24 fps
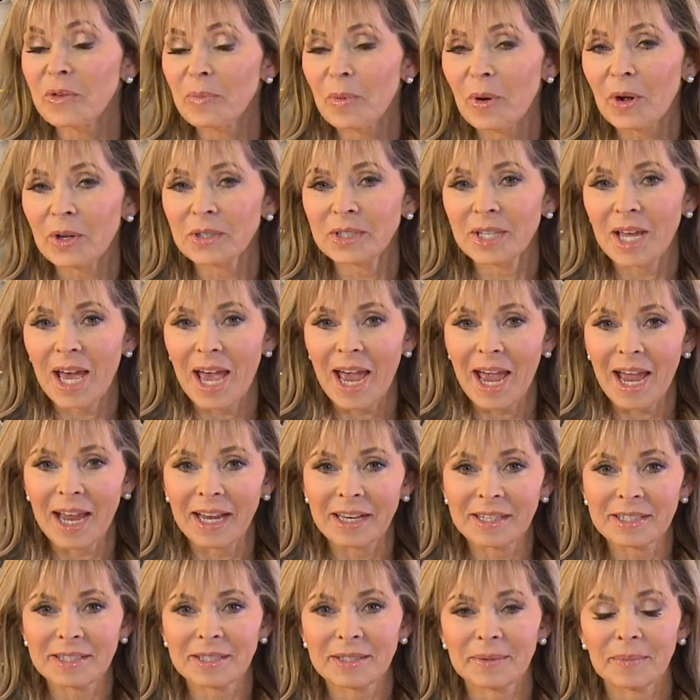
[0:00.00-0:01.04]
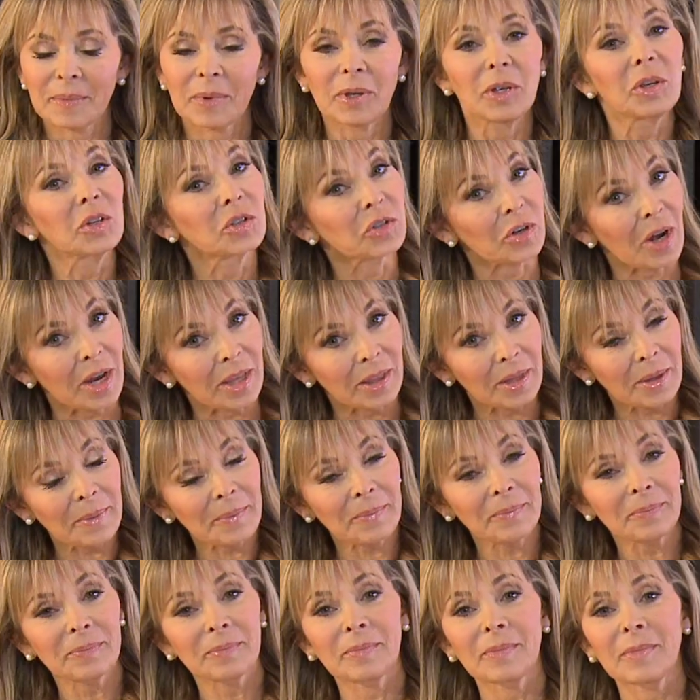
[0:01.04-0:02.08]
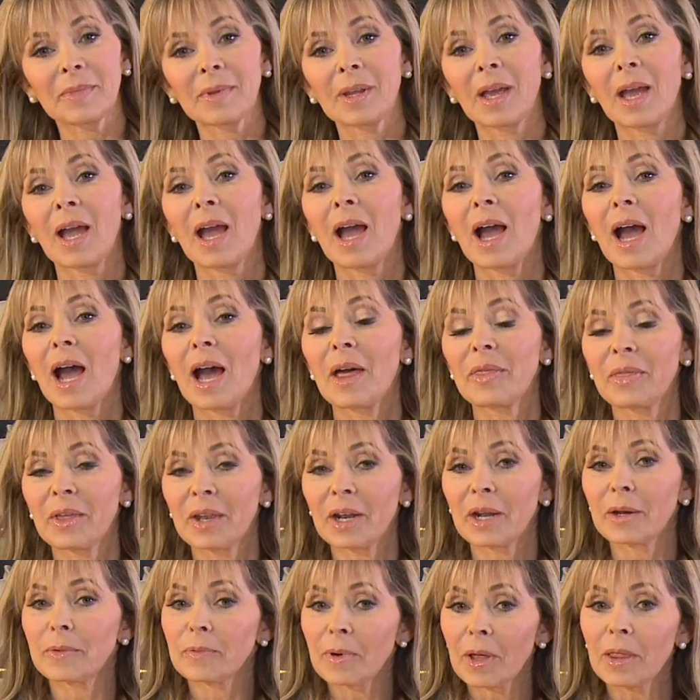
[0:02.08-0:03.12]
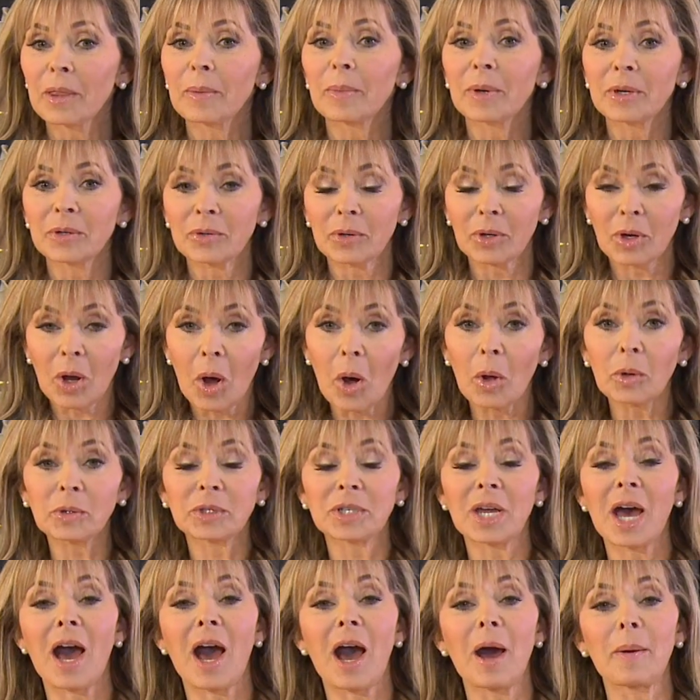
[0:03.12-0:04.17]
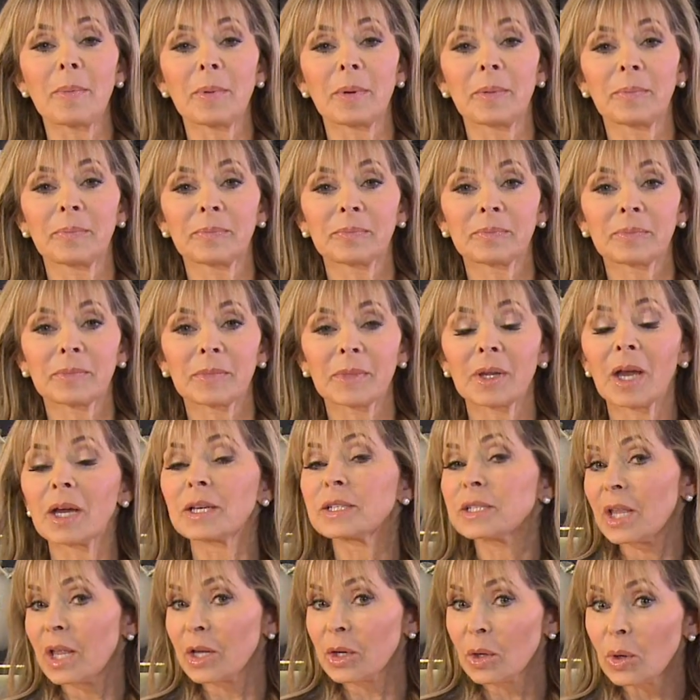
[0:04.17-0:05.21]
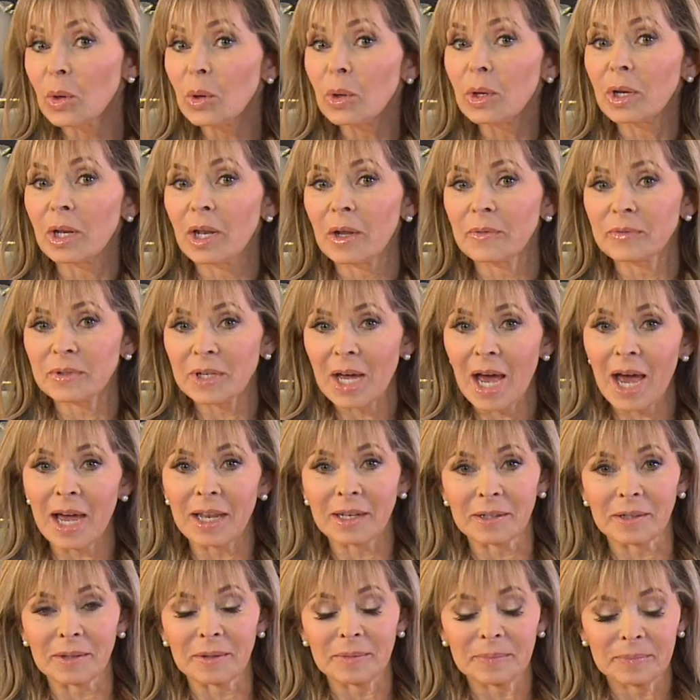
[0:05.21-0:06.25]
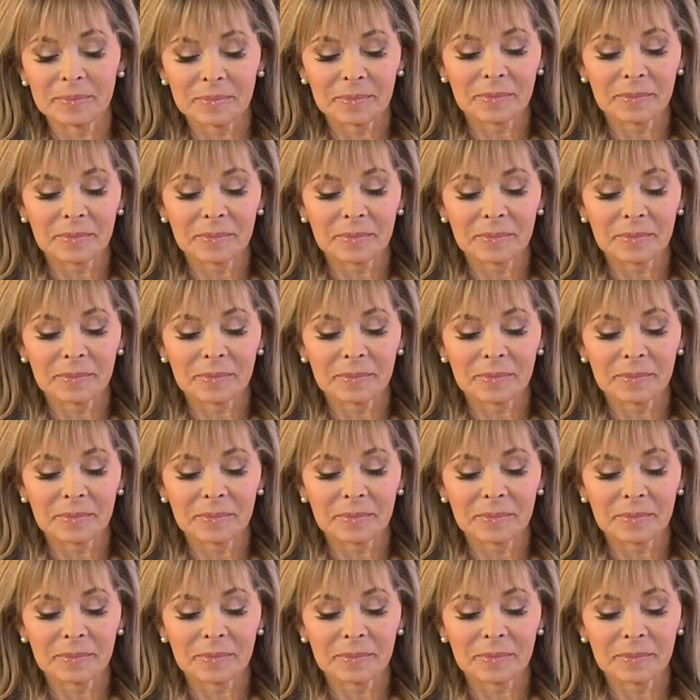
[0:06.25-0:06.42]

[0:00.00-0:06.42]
you've boiled the eggs, you drain them and then I run them under a cold tap until they're cool enough to handle.